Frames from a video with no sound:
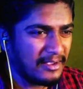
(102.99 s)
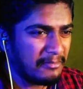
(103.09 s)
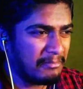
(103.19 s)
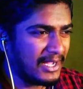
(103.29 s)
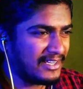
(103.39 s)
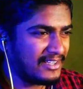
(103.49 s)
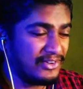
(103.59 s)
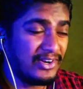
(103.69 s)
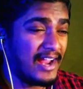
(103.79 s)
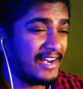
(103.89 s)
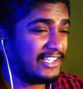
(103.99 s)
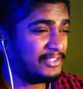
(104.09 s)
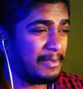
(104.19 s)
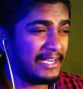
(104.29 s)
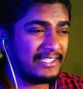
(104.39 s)
but you can't
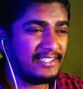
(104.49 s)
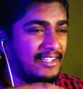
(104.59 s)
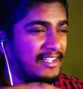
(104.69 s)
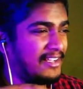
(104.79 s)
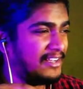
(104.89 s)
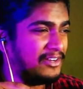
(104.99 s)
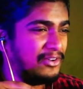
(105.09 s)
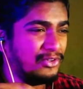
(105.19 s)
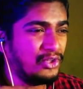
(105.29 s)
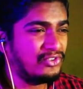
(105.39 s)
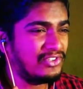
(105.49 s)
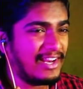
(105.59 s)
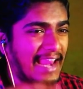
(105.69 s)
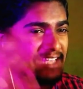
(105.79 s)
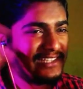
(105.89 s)
expect, uh, you know, those
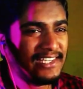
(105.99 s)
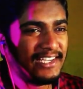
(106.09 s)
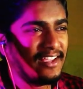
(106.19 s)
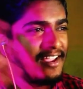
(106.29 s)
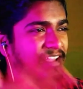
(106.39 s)
classic